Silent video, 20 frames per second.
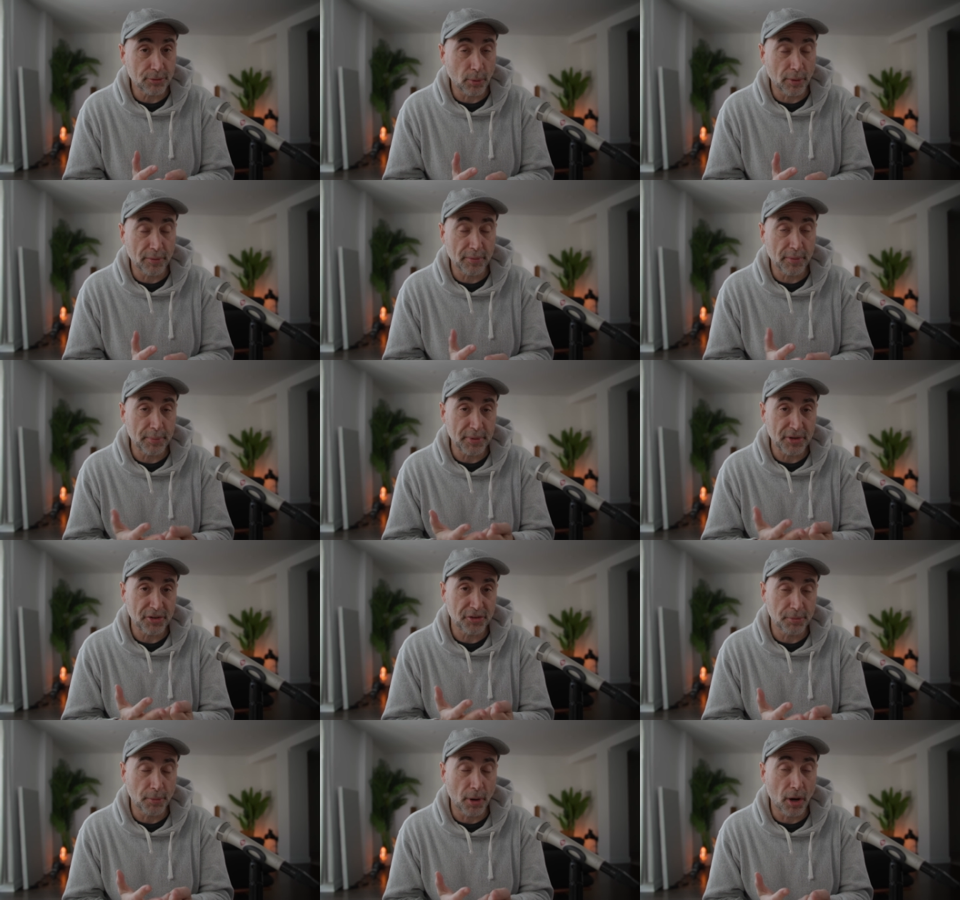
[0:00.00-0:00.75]
whether it be
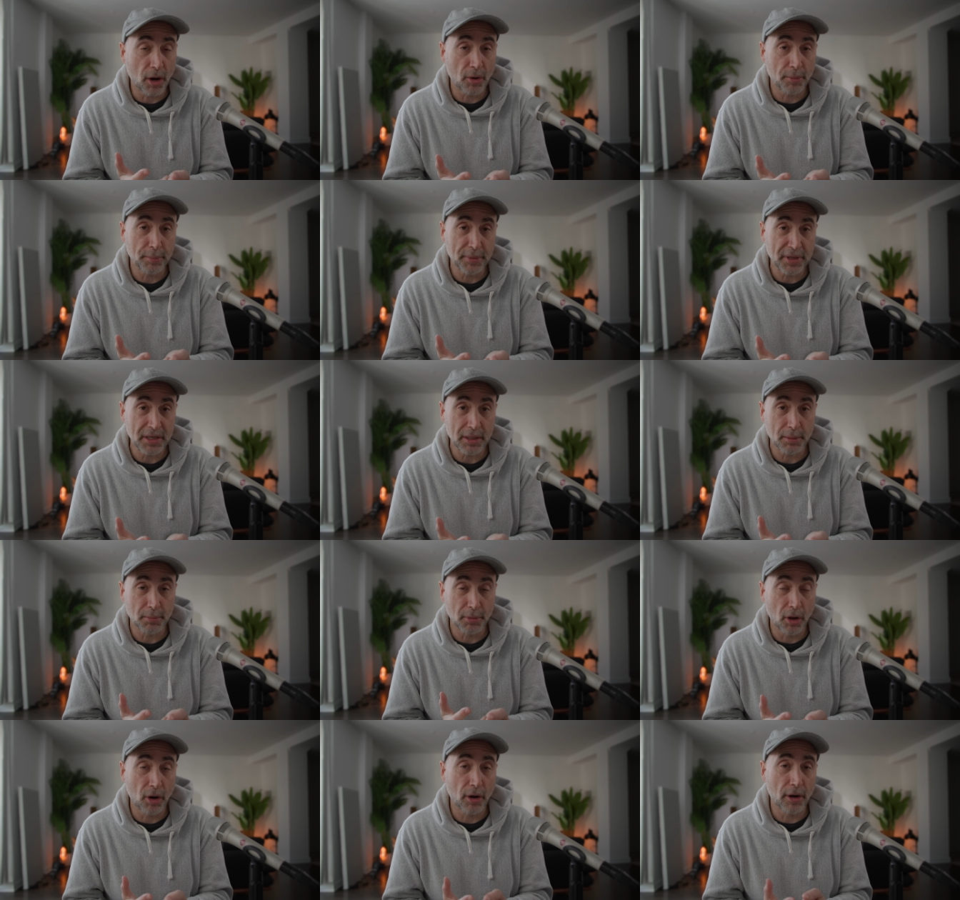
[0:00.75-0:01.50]
small,
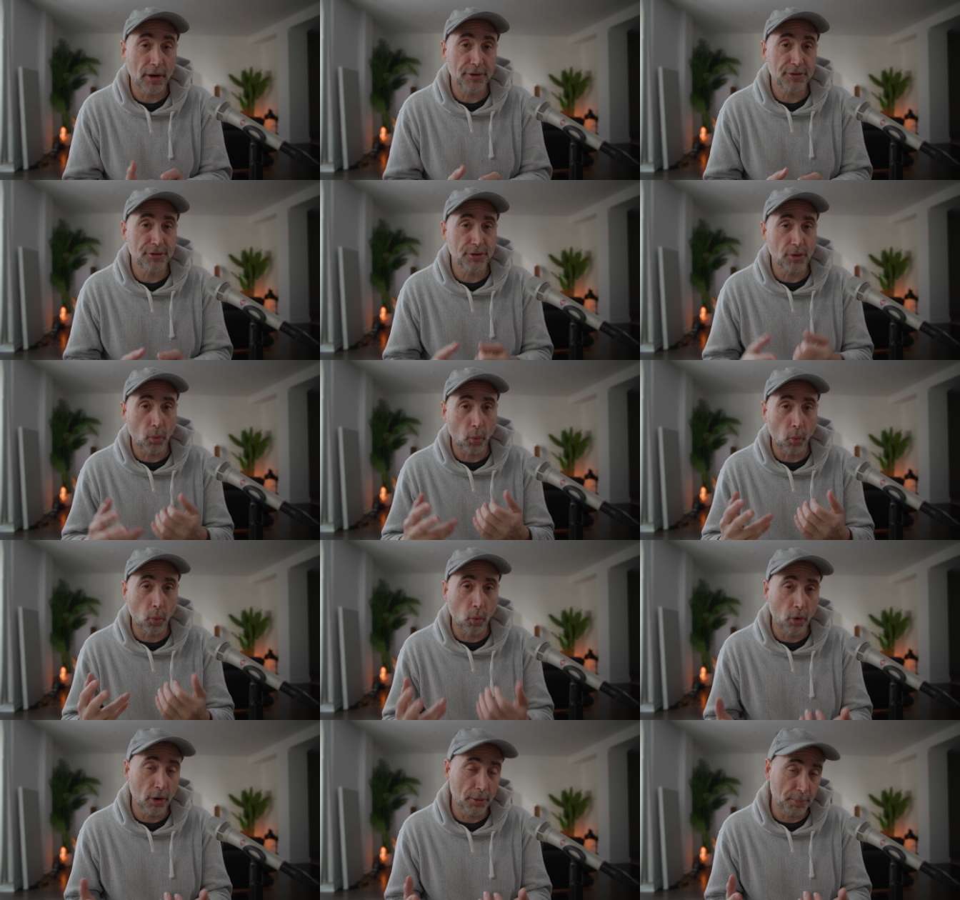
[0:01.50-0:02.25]
medium, large,
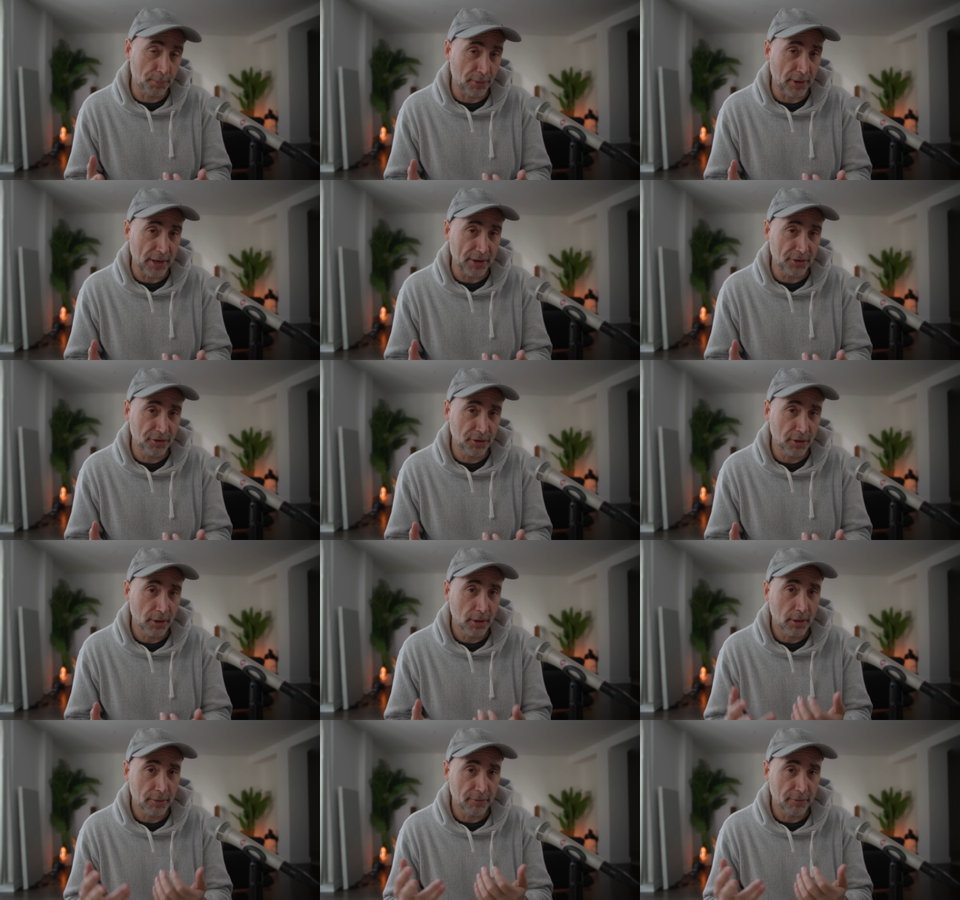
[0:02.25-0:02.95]
WordPress,